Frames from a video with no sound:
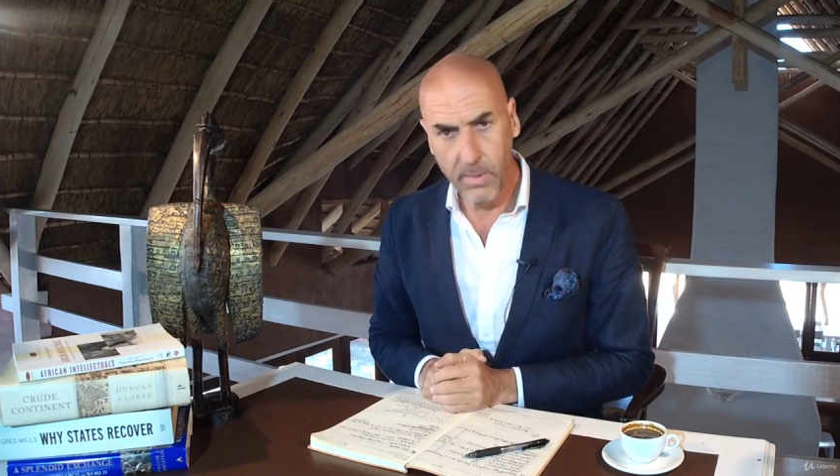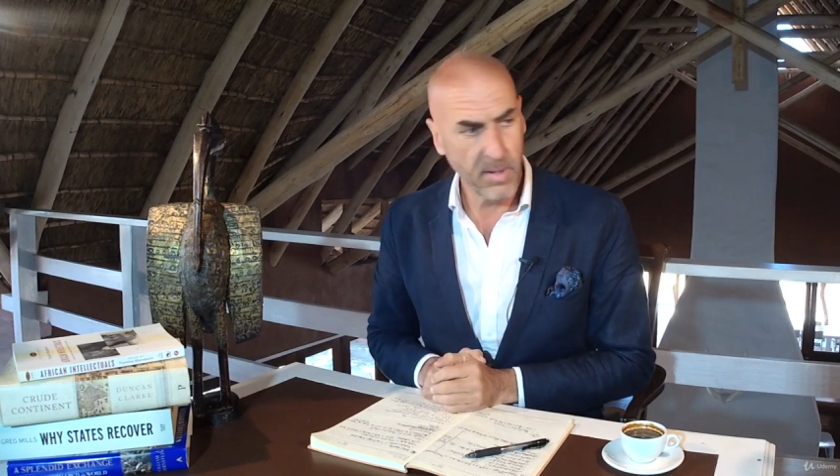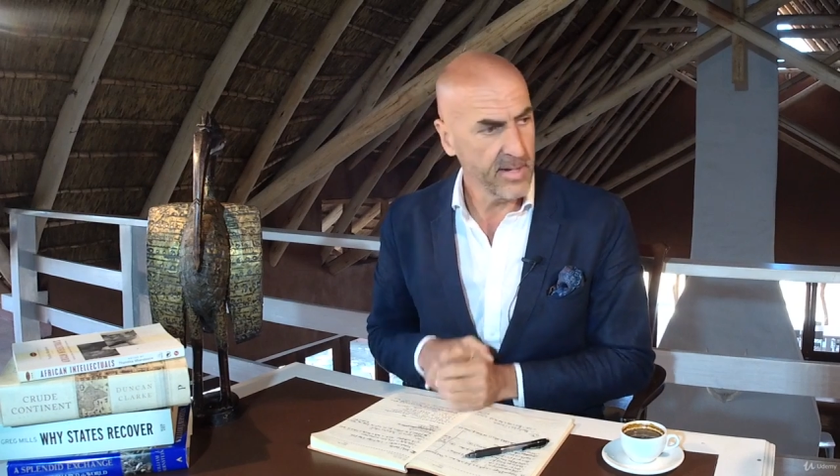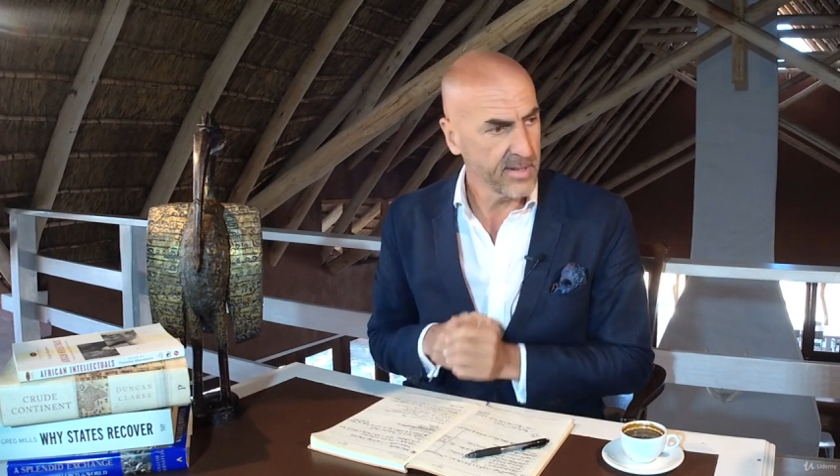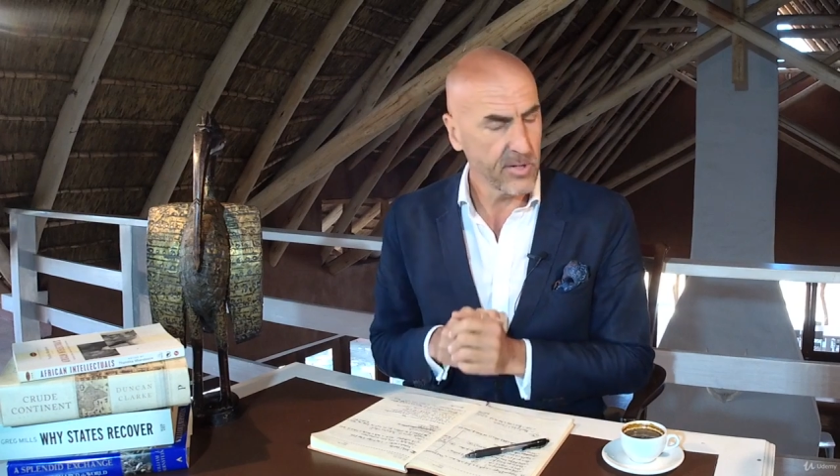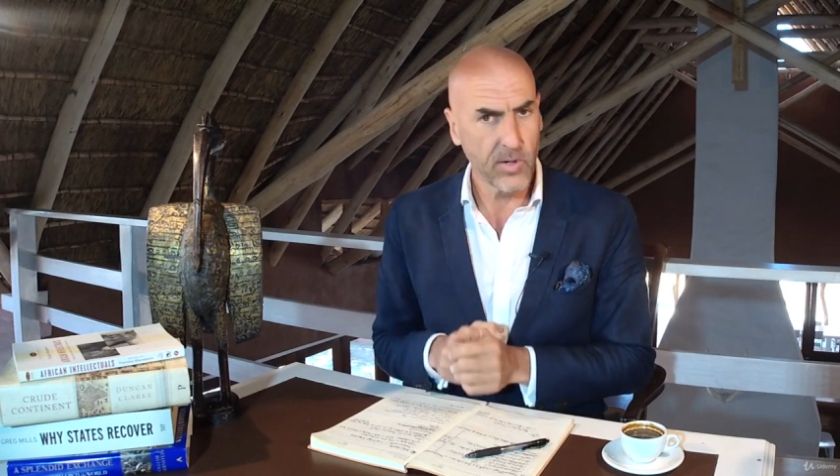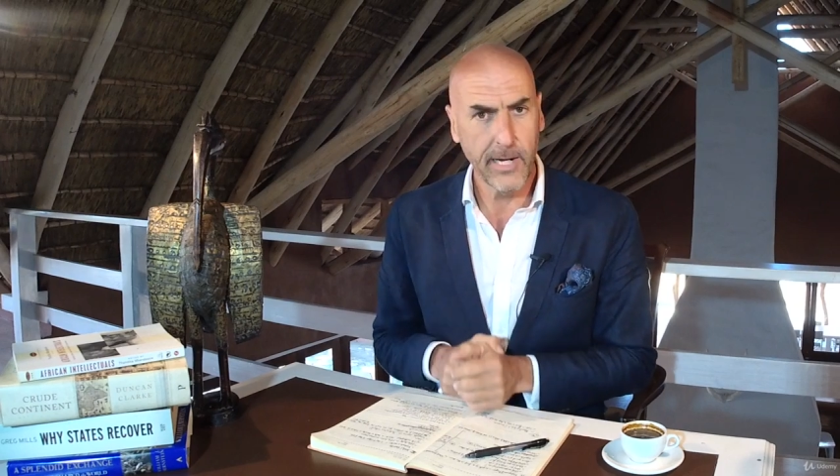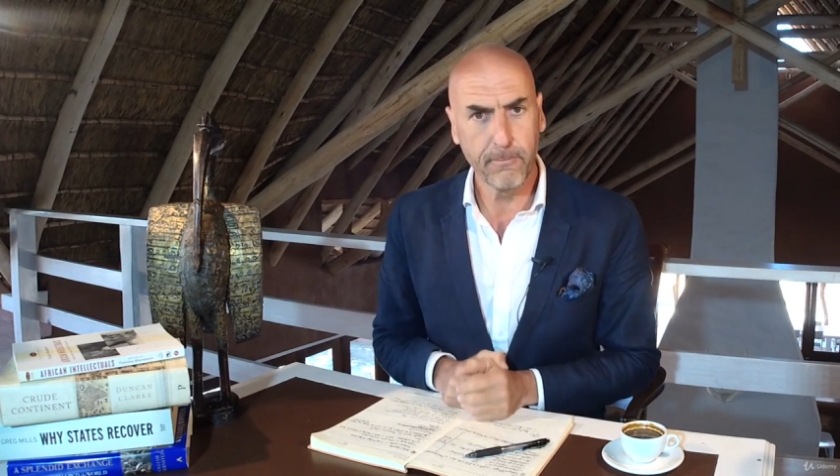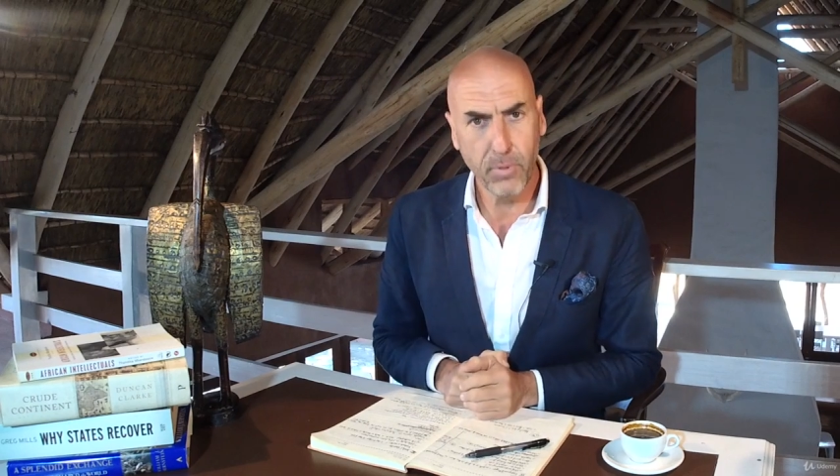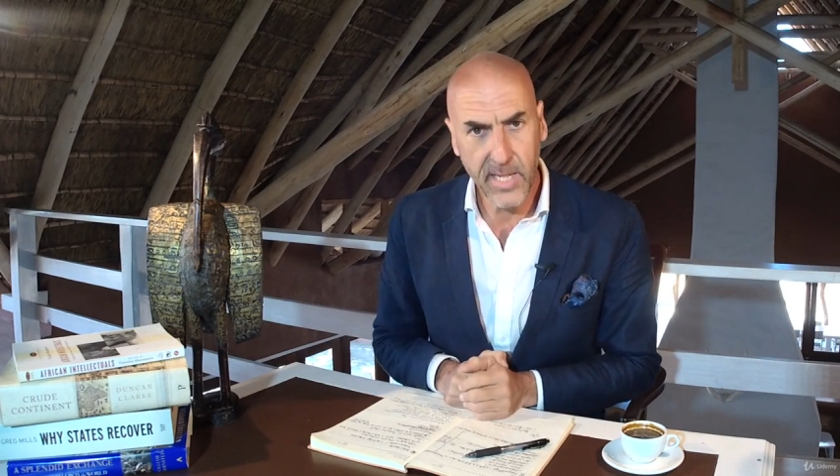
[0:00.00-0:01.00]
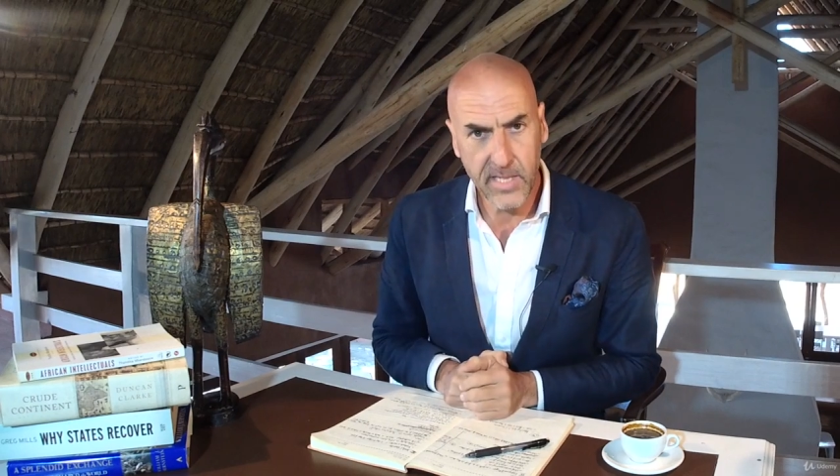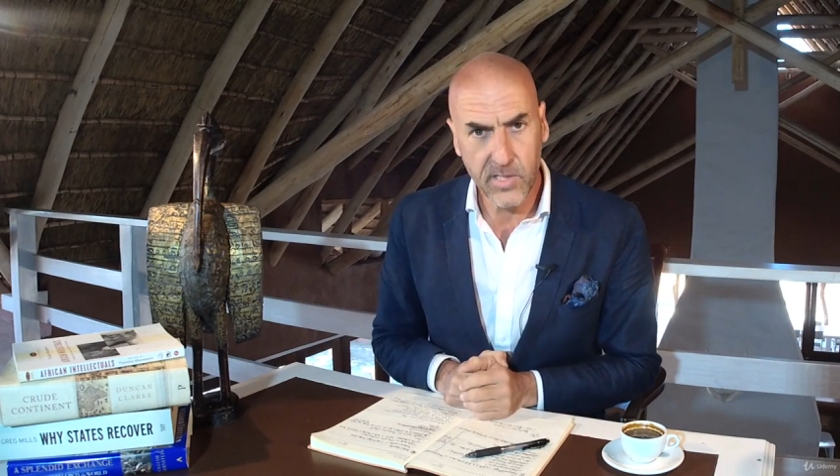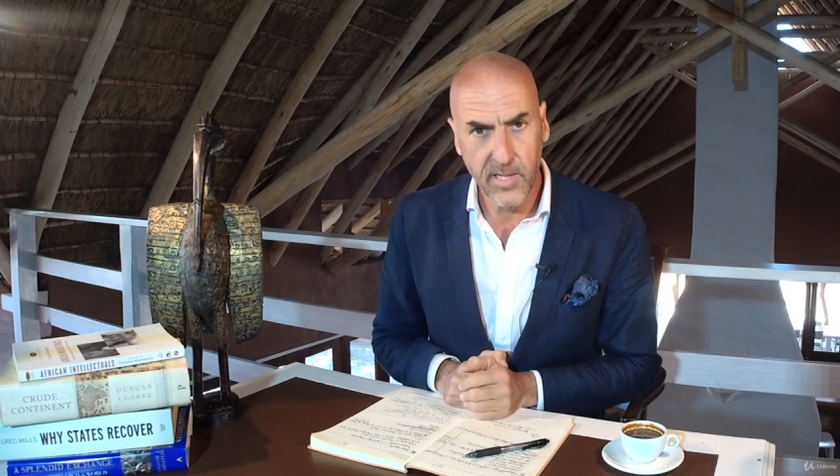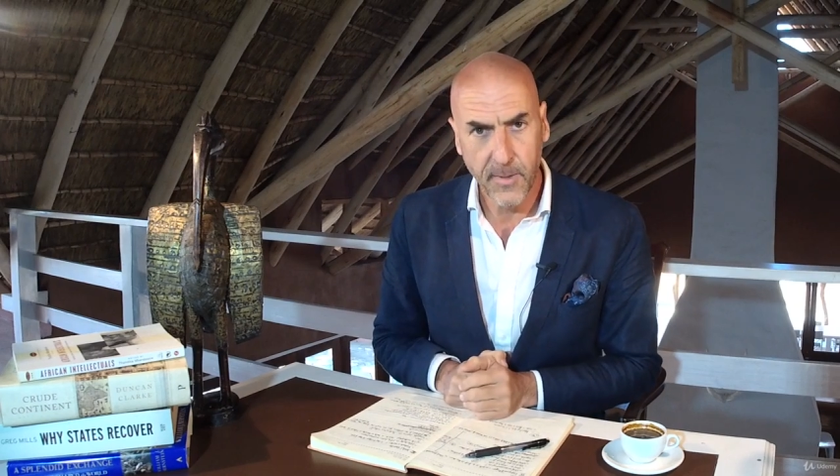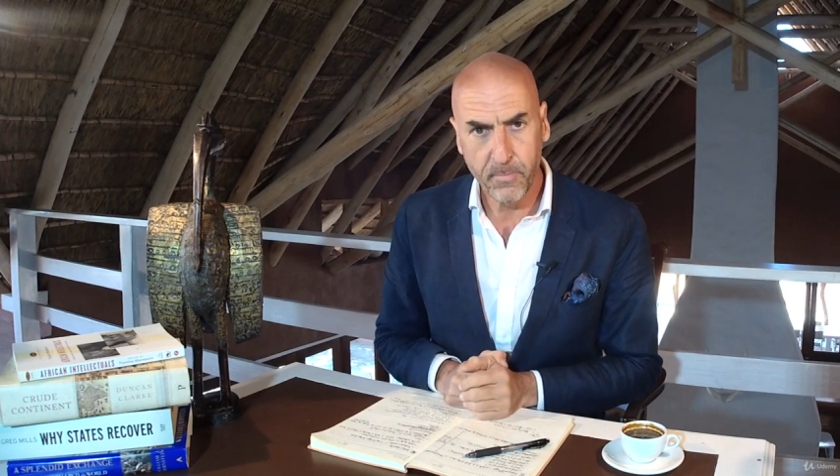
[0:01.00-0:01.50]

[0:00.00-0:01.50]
am I in the right place?